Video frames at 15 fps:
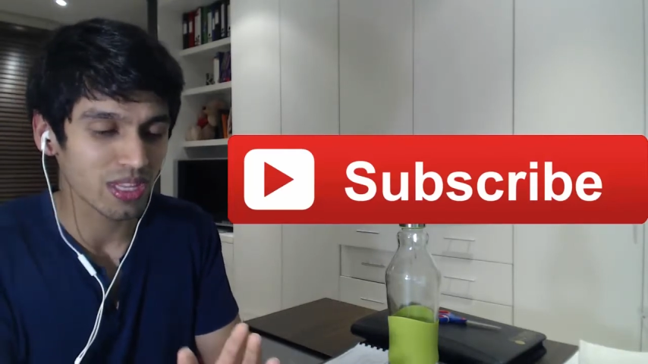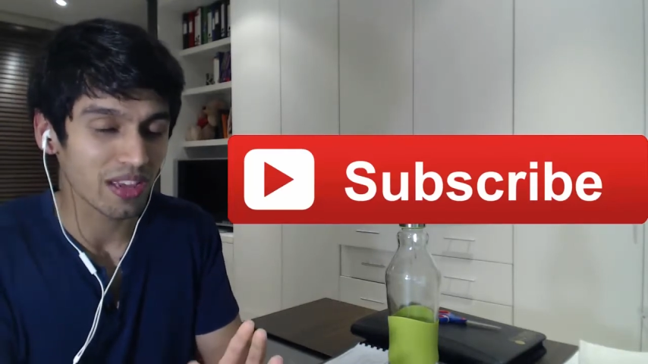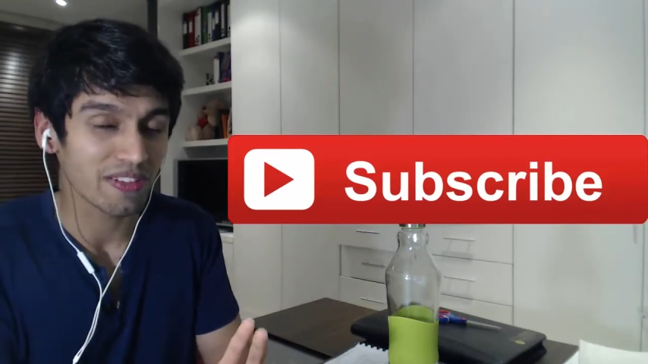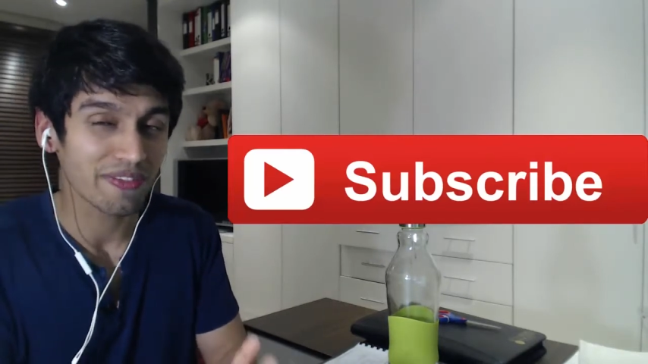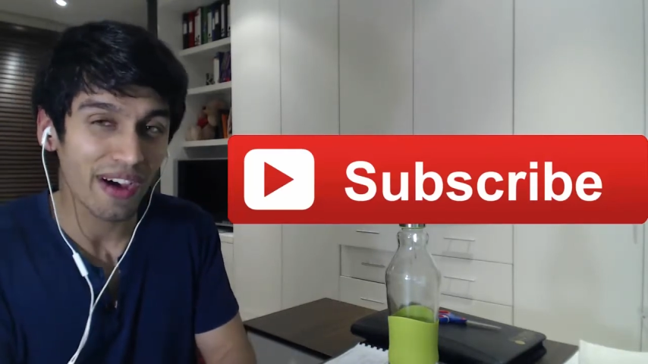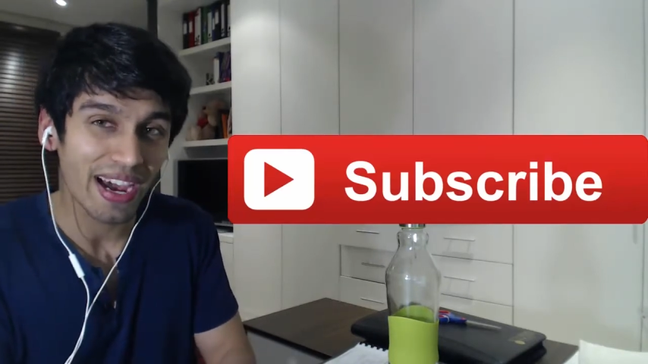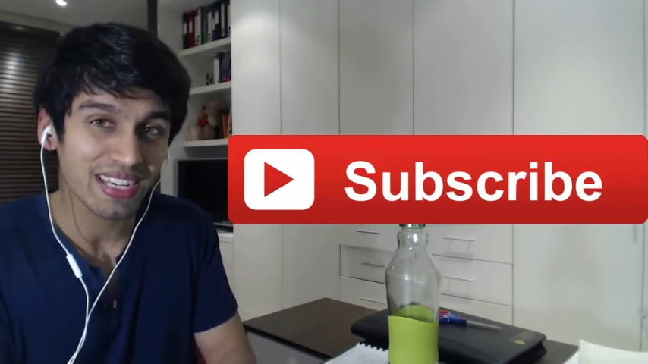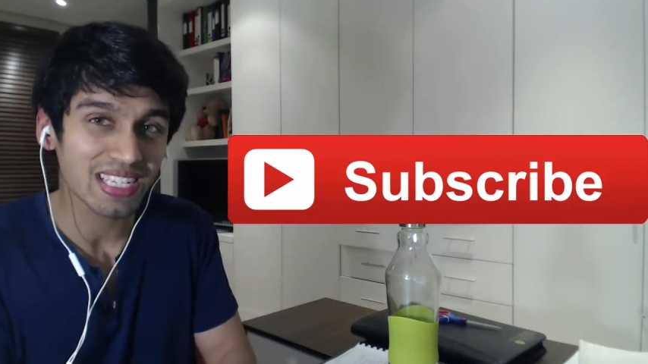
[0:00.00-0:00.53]
a
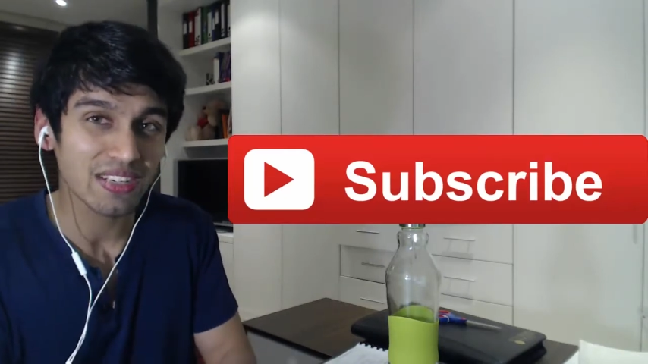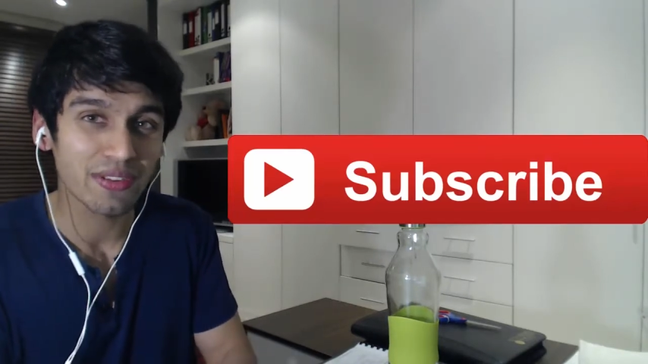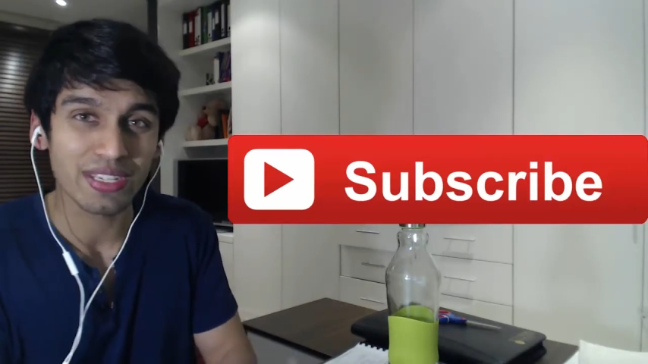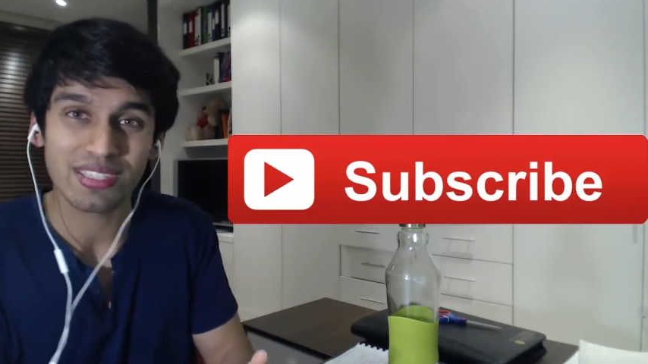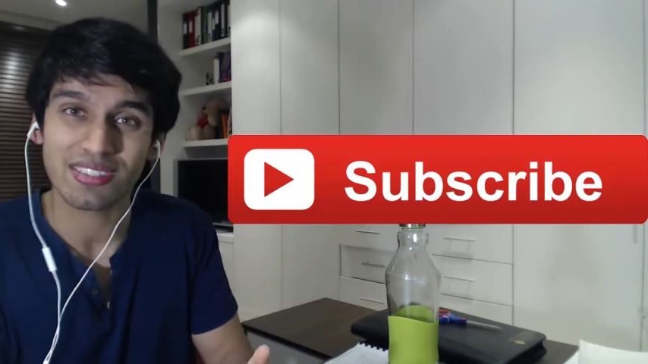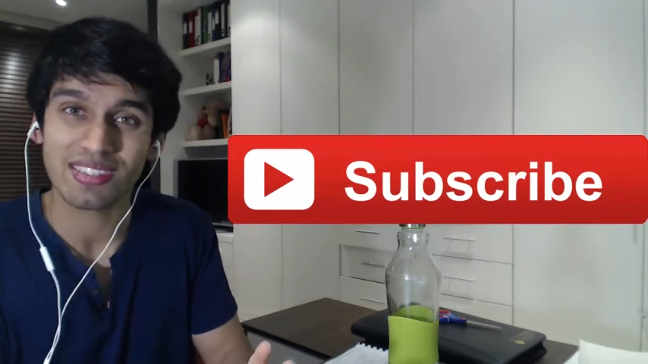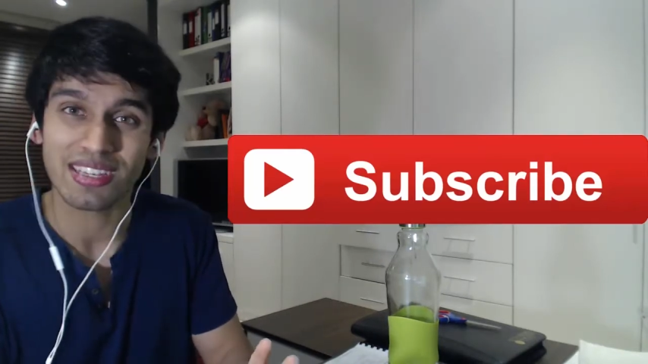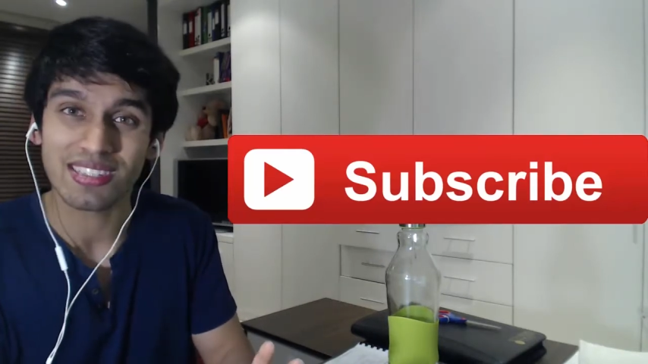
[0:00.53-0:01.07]
fighting
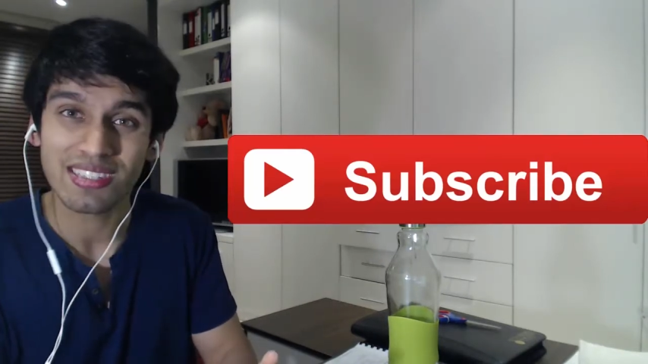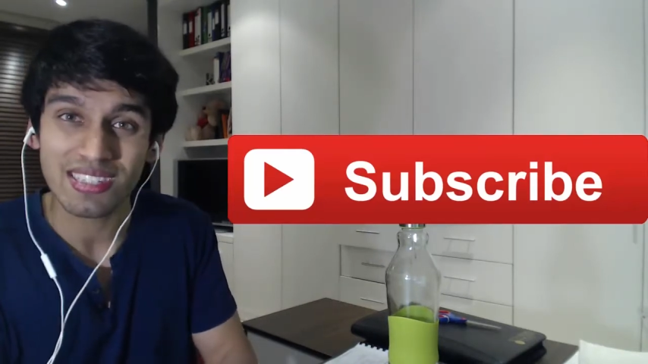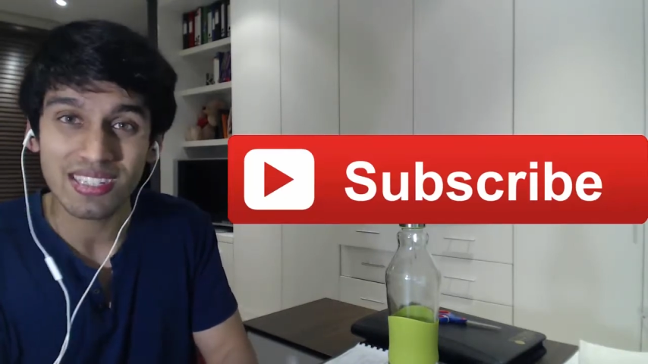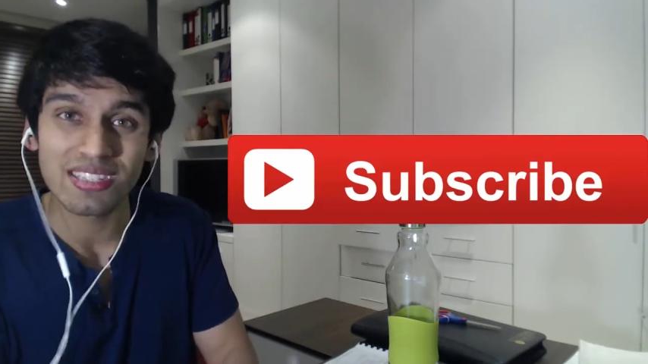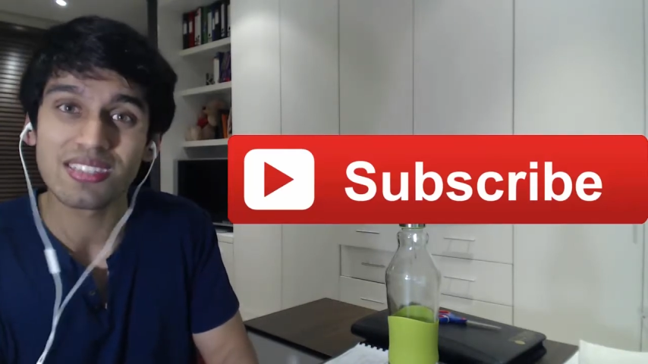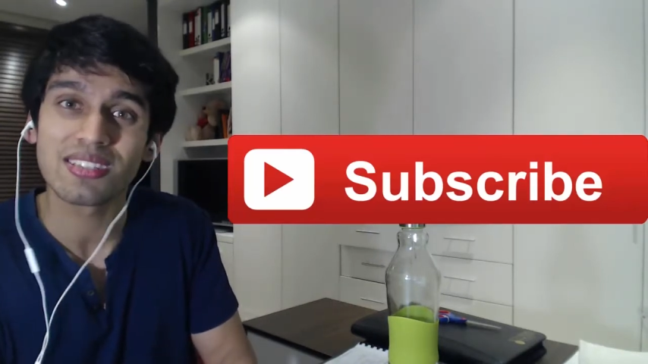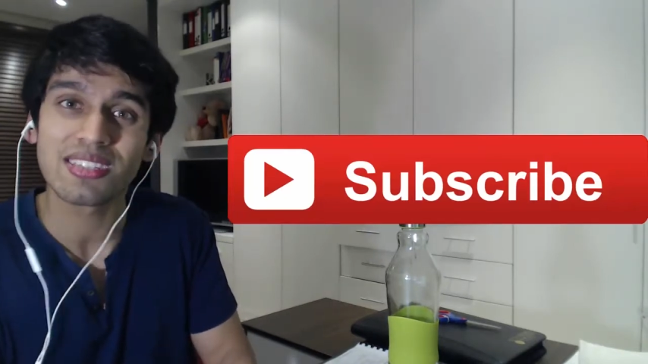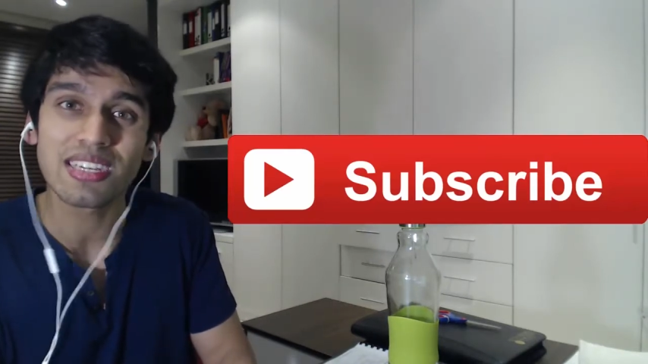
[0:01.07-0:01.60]
versus a
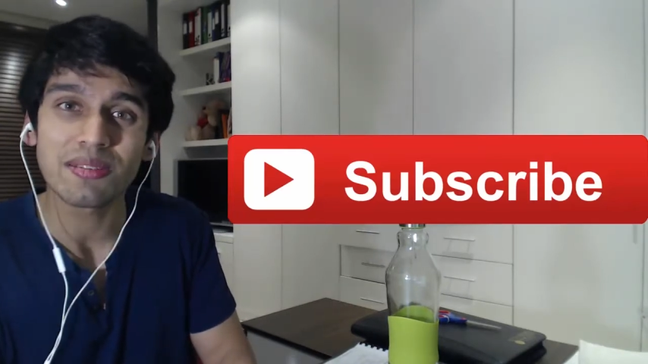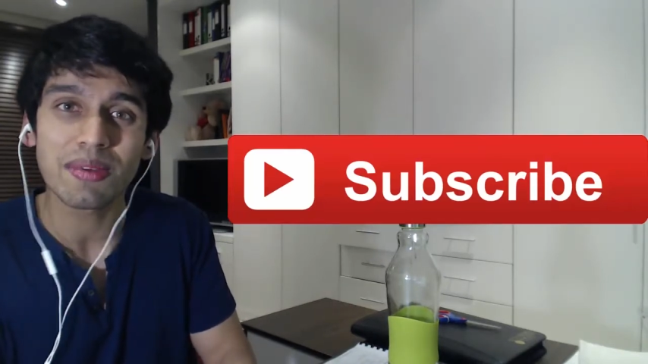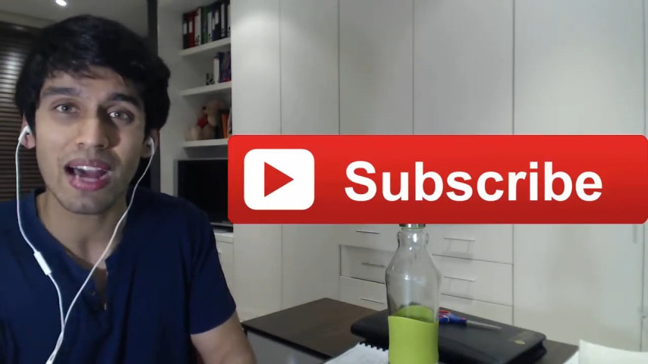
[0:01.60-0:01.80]
steel team.